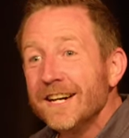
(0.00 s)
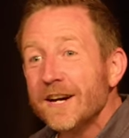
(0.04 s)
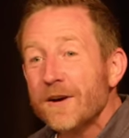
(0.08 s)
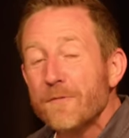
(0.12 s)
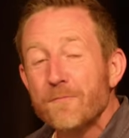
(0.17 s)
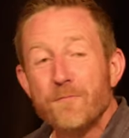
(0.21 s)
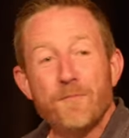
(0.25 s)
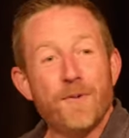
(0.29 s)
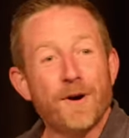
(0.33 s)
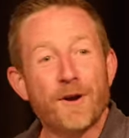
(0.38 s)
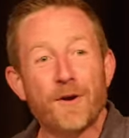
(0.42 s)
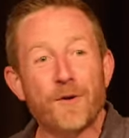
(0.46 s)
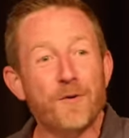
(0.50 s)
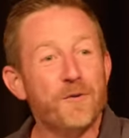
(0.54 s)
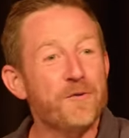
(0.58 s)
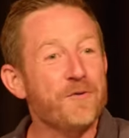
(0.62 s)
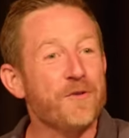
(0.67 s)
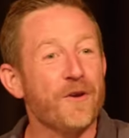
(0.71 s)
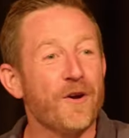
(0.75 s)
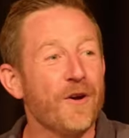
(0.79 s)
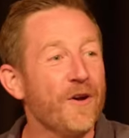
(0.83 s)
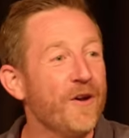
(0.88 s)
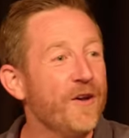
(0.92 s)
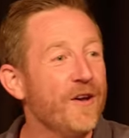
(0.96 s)
But
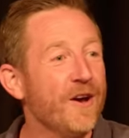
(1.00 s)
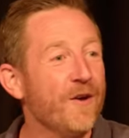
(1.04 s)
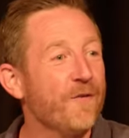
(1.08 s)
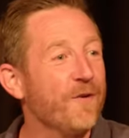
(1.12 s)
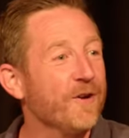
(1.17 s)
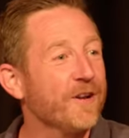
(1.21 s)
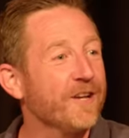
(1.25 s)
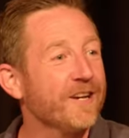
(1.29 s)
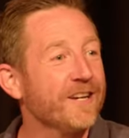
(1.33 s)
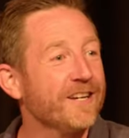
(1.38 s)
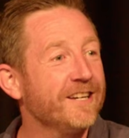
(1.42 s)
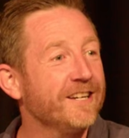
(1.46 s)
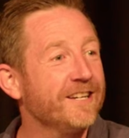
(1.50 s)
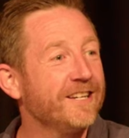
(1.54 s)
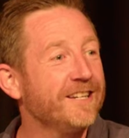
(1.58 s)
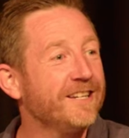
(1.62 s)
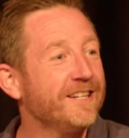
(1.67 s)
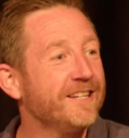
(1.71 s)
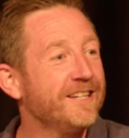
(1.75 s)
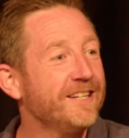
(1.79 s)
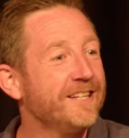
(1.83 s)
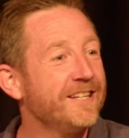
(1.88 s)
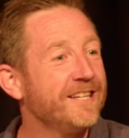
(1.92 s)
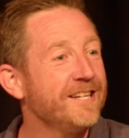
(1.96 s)
also, I want to
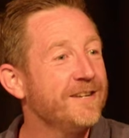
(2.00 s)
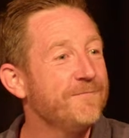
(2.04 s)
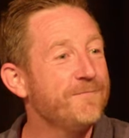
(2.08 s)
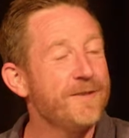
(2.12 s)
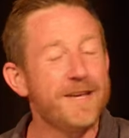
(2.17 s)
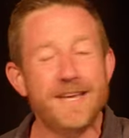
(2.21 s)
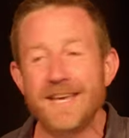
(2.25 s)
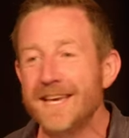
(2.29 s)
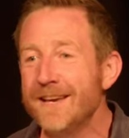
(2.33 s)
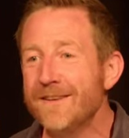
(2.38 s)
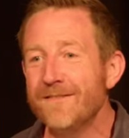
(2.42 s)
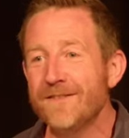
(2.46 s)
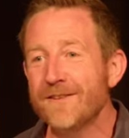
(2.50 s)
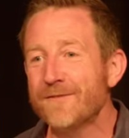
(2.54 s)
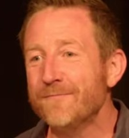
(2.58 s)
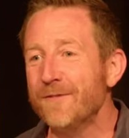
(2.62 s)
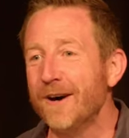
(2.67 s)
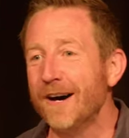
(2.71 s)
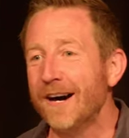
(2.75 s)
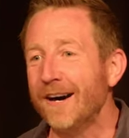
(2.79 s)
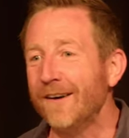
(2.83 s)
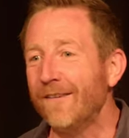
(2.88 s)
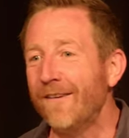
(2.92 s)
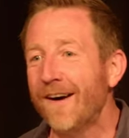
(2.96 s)
be here with
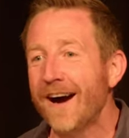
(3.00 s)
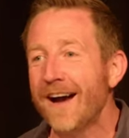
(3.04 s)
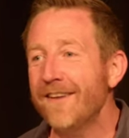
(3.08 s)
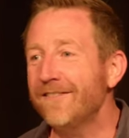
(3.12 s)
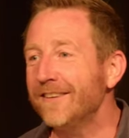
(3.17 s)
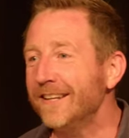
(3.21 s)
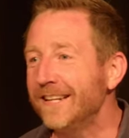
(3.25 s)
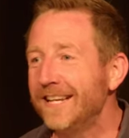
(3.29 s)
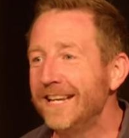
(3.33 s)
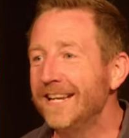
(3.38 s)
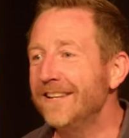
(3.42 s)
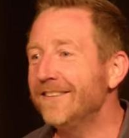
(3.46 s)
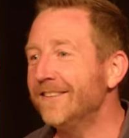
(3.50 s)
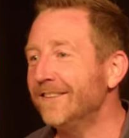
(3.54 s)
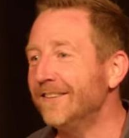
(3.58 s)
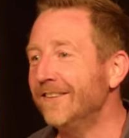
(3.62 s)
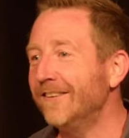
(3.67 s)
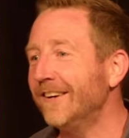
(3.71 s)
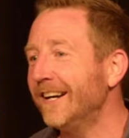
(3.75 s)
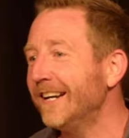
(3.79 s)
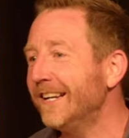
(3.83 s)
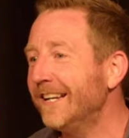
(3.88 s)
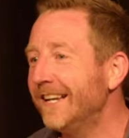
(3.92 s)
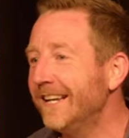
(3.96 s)
my wife and kids and
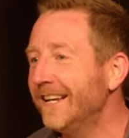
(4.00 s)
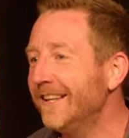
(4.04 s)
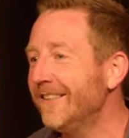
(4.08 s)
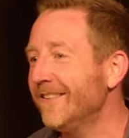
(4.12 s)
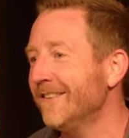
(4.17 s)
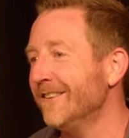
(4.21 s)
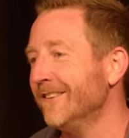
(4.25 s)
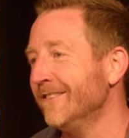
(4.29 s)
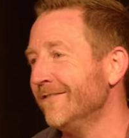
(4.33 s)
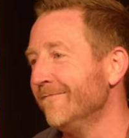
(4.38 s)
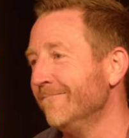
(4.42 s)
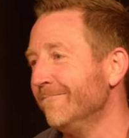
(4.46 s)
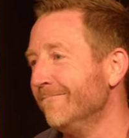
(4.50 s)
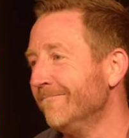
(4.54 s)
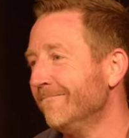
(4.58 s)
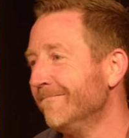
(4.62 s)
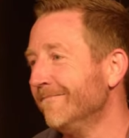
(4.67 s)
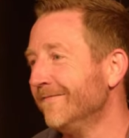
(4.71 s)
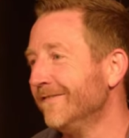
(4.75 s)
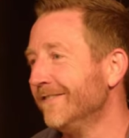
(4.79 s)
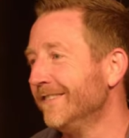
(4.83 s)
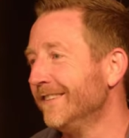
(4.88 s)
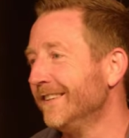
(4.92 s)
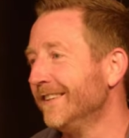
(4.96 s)
grandkids, and
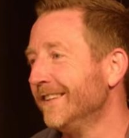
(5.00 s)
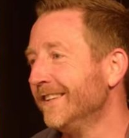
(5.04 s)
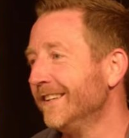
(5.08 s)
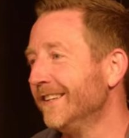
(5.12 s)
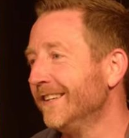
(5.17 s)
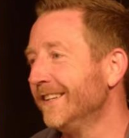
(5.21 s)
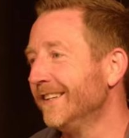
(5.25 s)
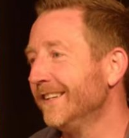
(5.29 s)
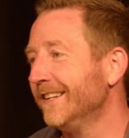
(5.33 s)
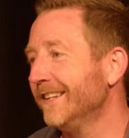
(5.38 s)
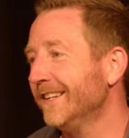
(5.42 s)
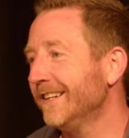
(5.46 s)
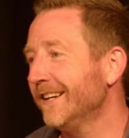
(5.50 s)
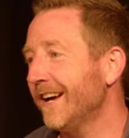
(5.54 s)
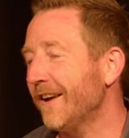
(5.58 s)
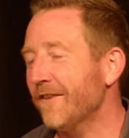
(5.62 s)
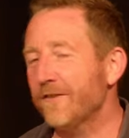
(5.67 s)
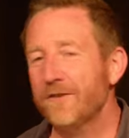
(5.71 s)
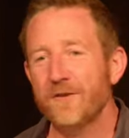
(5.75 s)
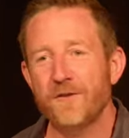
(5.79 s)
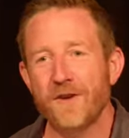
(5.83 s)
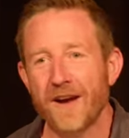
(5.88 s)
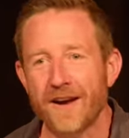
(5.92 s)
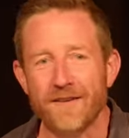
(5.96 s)
I
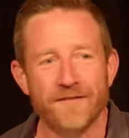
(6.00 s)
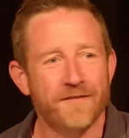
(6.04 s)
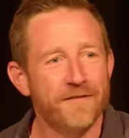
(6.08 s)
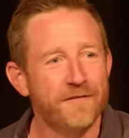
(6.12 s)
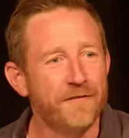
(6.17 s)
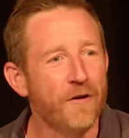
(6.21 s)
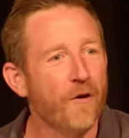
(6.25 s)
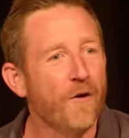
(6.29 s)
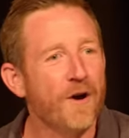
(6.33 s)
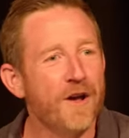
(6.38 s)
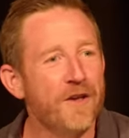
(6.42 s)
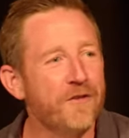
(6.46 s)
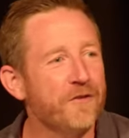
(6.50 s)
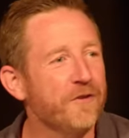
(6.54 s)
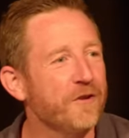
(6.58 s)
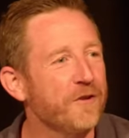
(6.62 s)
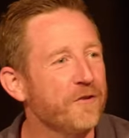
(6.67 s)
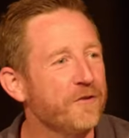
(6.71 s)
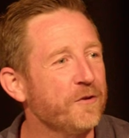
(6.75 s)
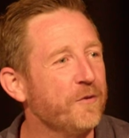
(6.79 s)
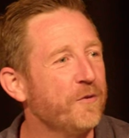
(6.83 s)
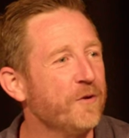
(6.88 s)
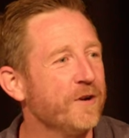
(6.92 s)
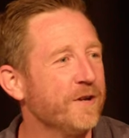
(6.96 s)
still have voice, and I
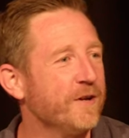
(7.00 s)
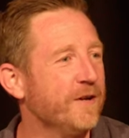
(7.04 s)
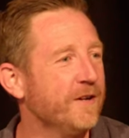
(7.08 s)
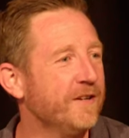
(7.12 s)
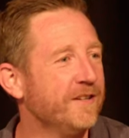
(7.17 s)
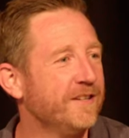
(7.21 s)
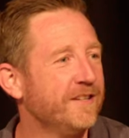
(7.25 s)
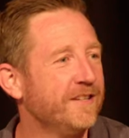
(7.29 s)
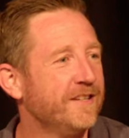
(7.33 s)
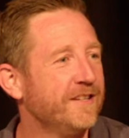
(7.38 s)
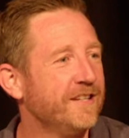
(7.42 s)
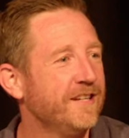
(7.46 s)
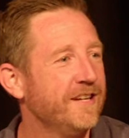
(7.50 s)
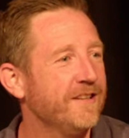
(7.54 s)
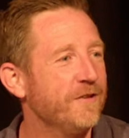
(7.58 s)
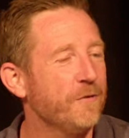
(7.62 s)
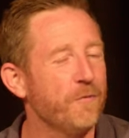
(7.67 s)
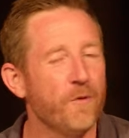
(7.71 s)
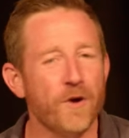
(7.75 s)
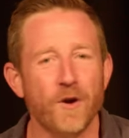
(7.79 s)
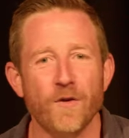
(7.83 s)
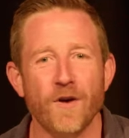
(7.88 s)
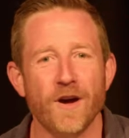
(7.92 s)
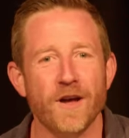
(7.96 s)
still want to say,
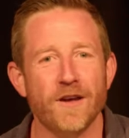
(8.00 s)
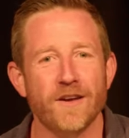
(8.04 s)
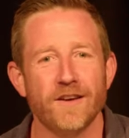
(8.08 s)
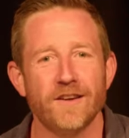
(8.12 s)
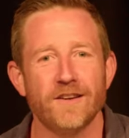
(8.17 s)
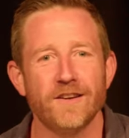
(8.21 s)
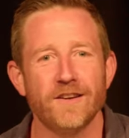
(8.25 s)
what do I